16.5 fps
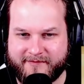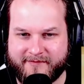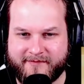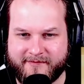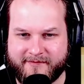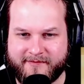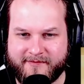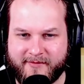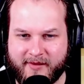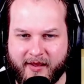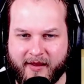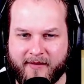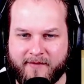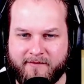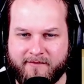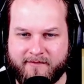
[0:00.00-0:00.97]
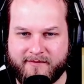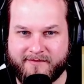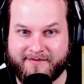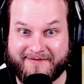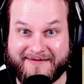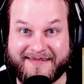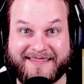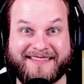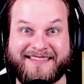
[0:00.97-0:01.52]
I will grant each of you
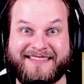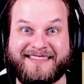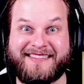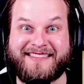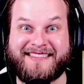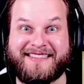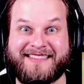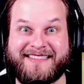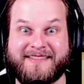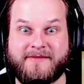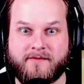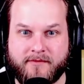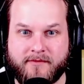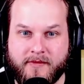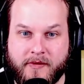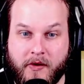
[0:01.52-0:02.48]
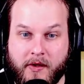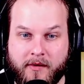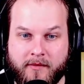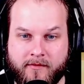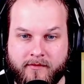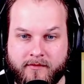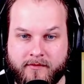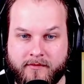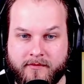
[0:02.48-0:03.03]
one wish. Huh. Any
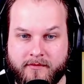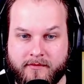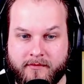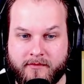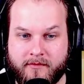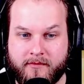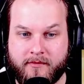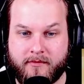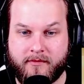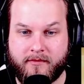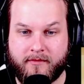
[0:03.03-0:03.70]
wish you desire.